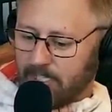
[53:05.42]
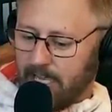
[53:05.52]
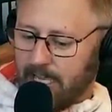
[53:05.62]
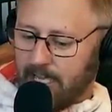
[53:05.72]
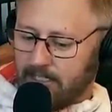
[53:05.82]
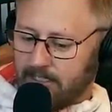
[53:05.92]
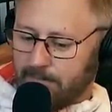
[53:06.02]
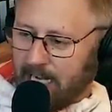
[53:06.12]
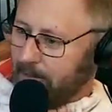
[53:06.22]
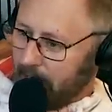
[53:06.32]

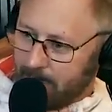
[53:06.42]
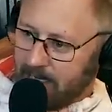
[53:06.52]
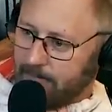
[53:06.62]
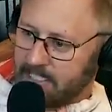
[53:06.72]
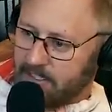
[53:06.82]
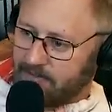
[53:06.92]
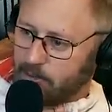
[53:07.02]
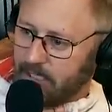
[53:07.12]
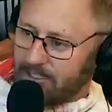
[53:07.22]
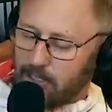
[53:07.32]
But I made myself
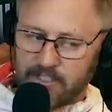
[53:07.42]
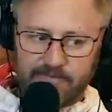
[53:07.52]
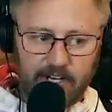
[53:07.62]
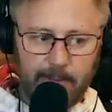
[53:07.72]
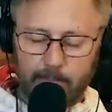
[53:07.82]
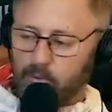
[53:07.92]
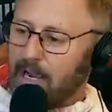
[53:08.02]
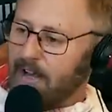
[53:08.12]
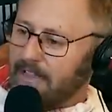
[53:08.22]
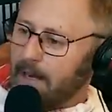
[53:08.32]
do it. So I was very
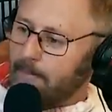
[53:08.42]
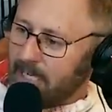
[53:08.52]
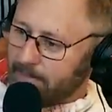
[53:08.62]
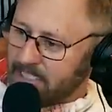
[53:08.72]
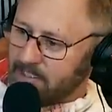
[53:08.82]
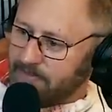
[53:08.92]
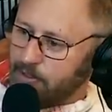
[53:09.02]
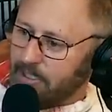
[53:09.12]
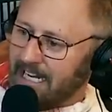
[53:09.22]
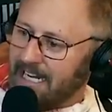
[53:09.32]
proud that I made myself
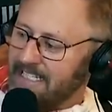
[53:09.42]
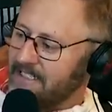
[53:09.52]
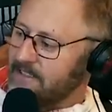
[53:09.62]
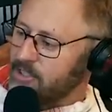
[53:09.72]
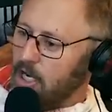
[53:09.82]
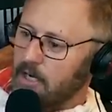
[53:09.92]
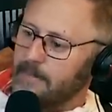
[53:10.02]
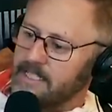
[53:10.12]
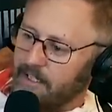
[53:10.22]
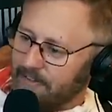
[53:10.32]
do it, and I didn't talk
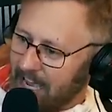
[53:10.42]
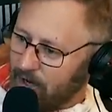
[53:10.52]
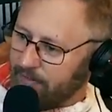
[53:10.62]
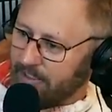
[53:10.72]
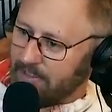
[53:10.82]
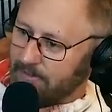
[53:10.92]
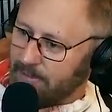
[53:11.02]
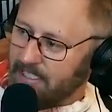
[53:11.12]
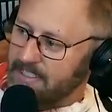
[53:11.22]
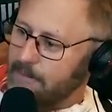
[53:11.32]
myself out of it
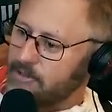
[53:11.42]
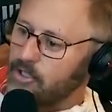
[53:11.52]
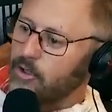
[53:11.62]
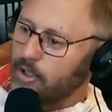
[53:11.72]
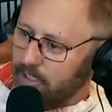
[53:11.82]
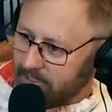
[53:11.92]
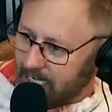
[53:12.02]
because I'm so good at